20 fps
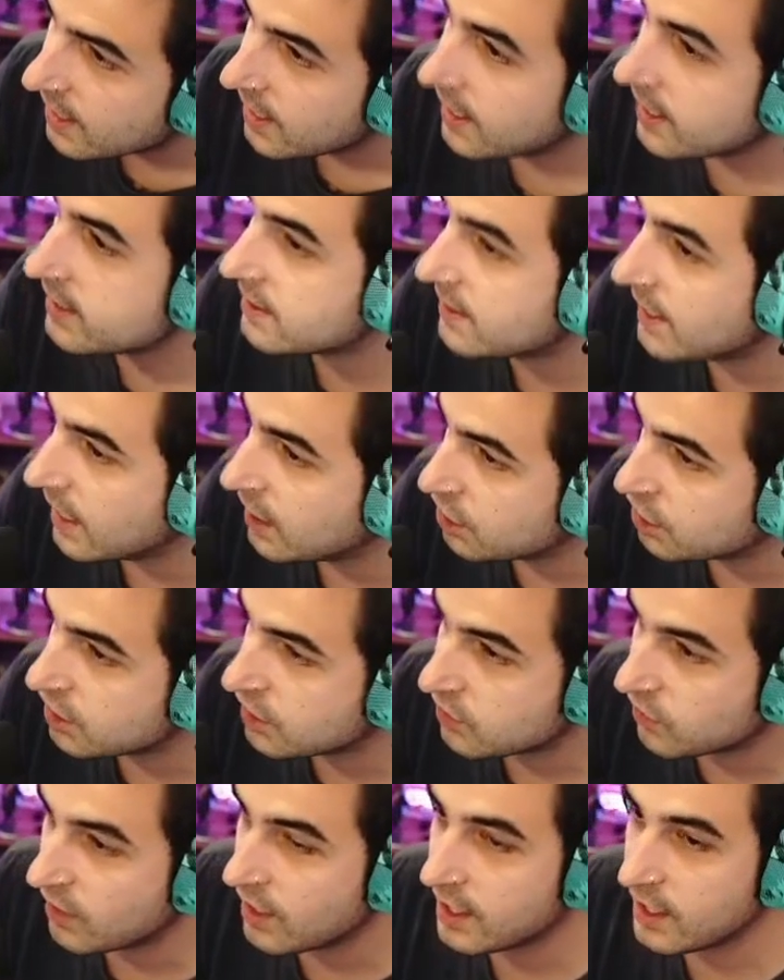Instead, you're
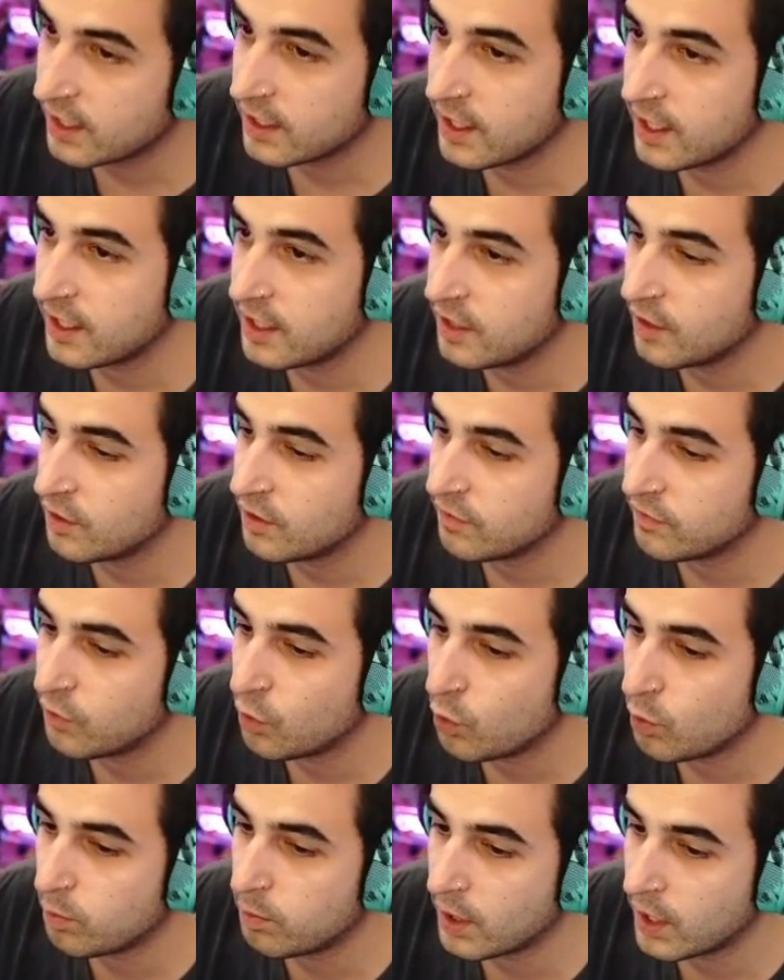just running, like, you know, the
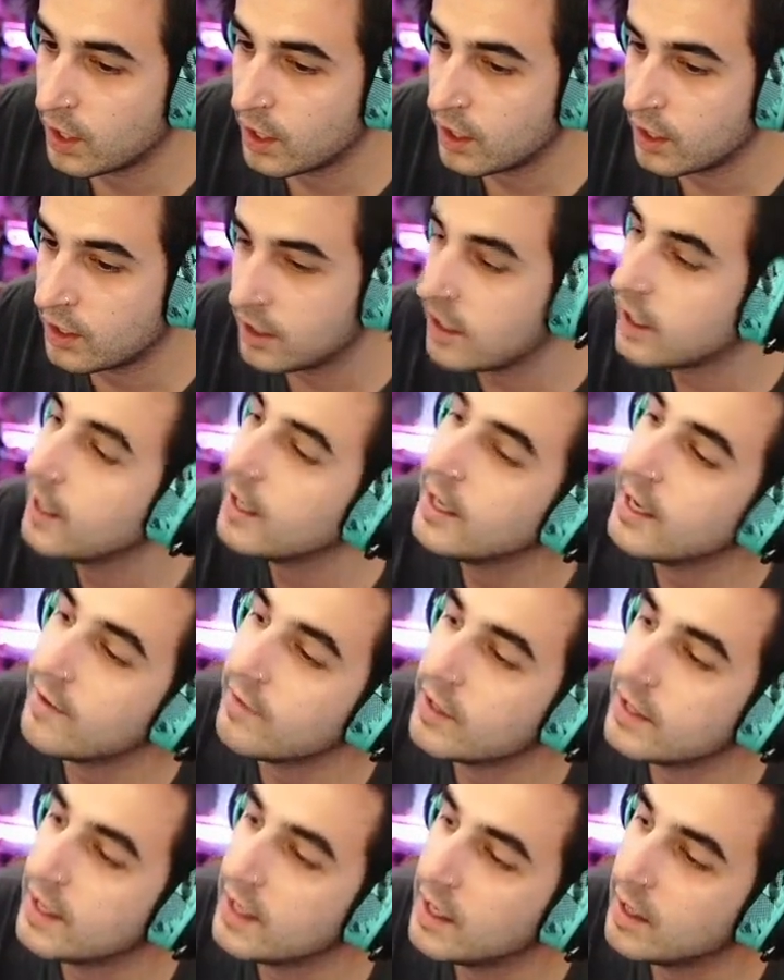full burn and
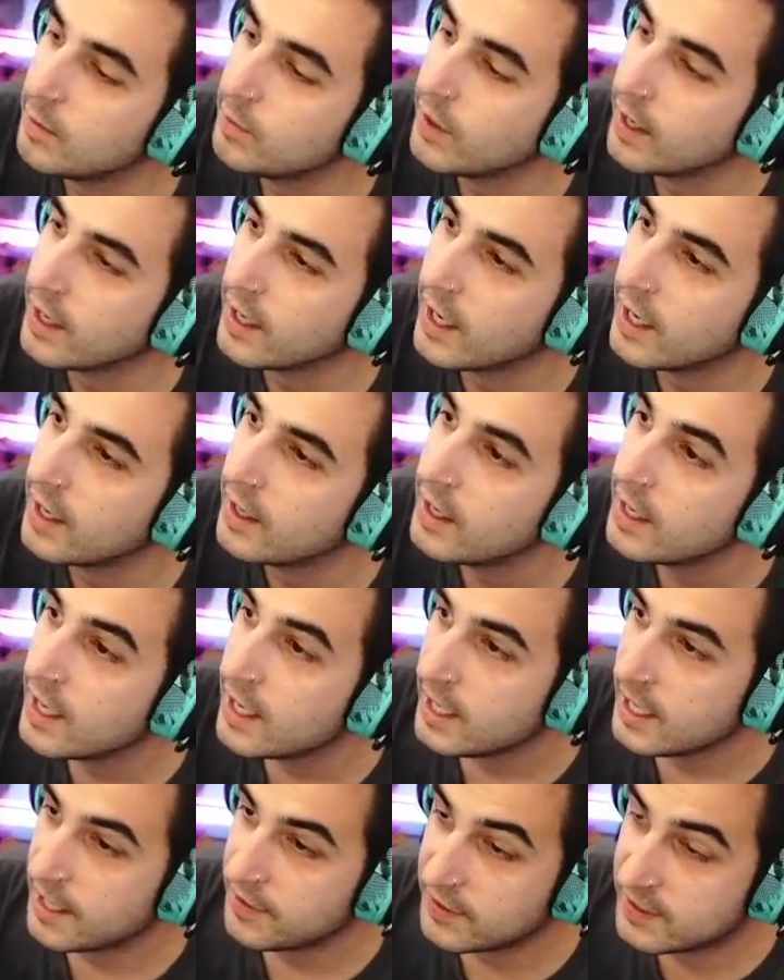everything. But
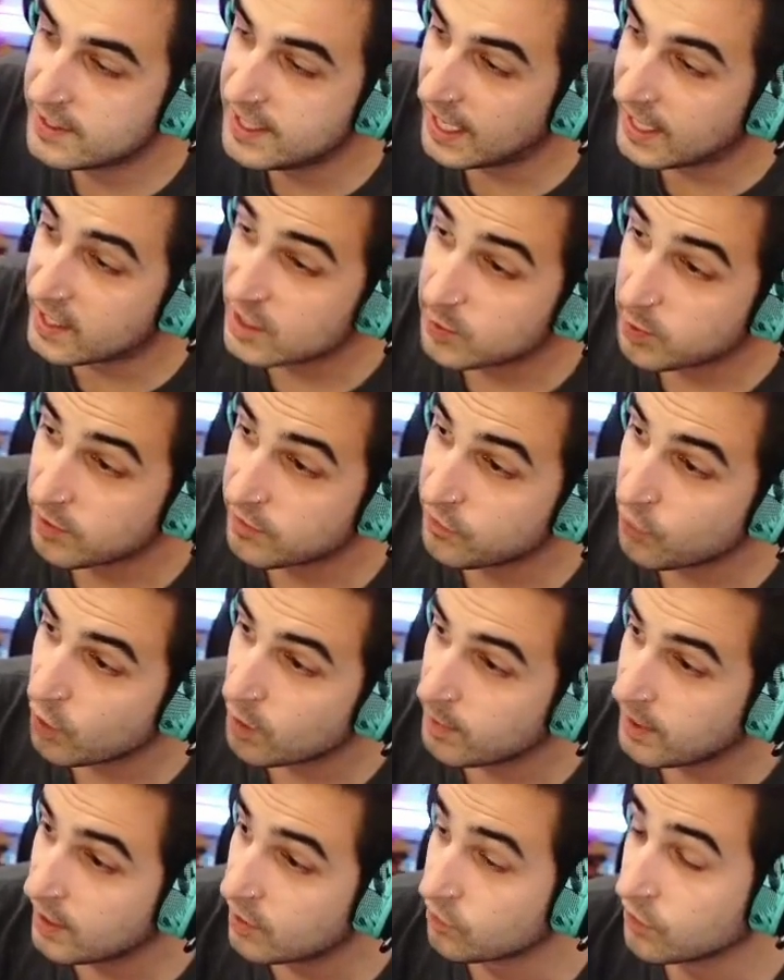yeah, this deck is
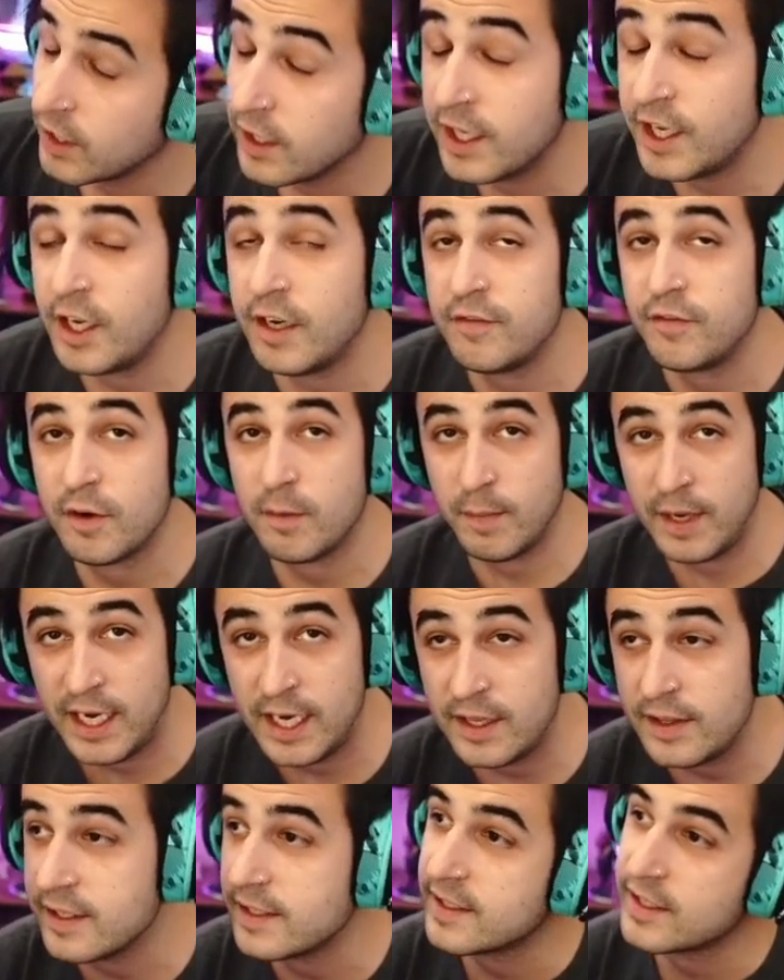performing really good for me.
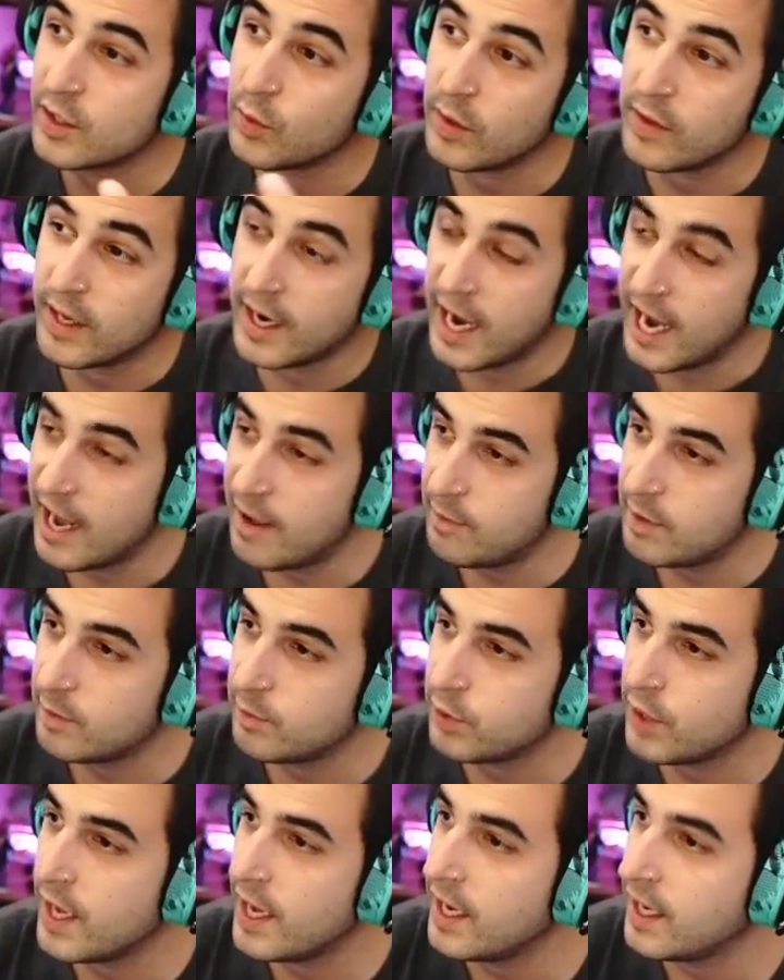This is the one that I've been
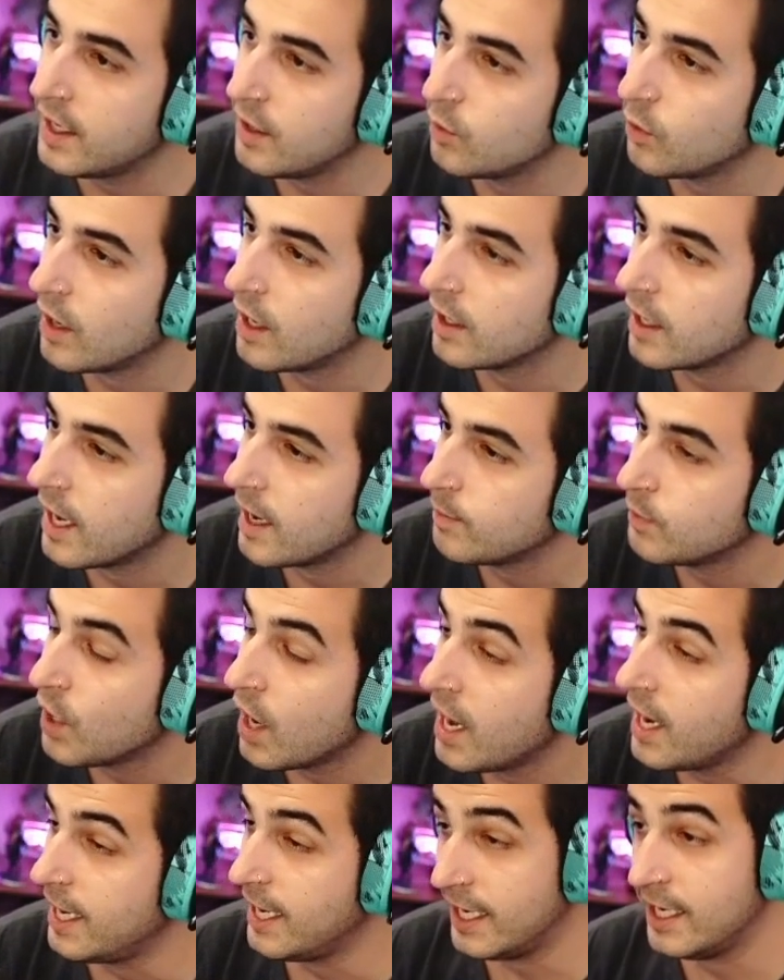playing while I'm
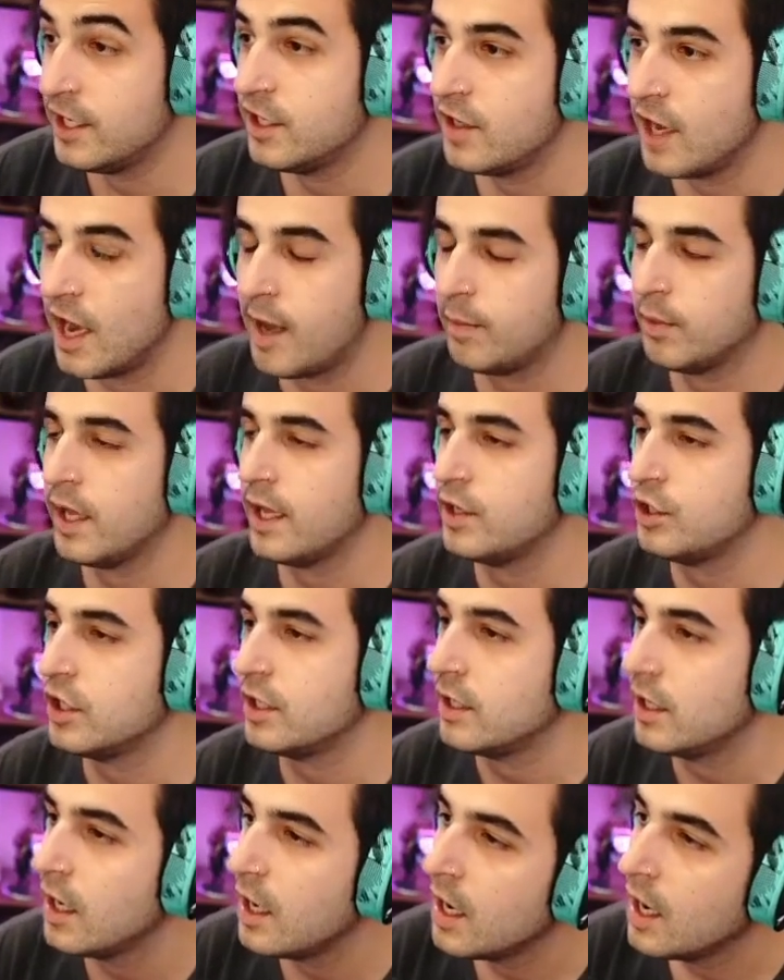not in Top Legend.